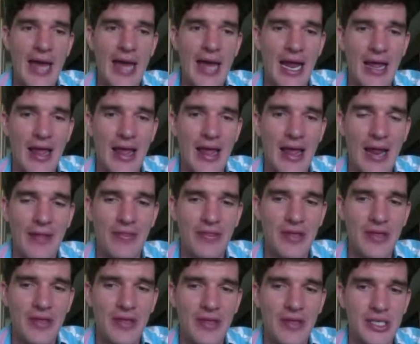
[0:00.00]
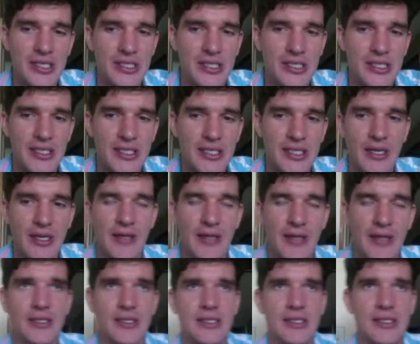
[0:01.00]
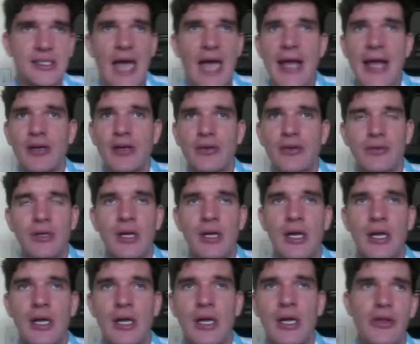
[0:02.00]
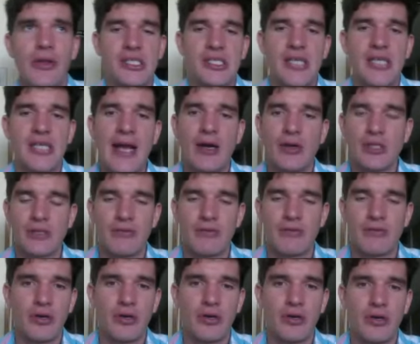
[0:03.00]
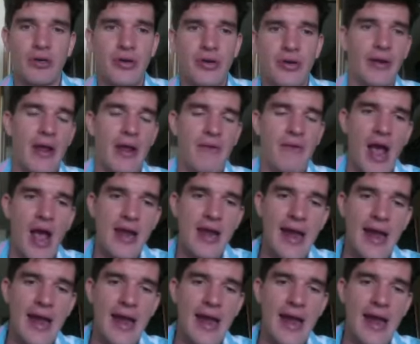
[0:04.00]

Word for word: and I, I, think just it's a it's a cycle. There's cycles of recruiting, and, and right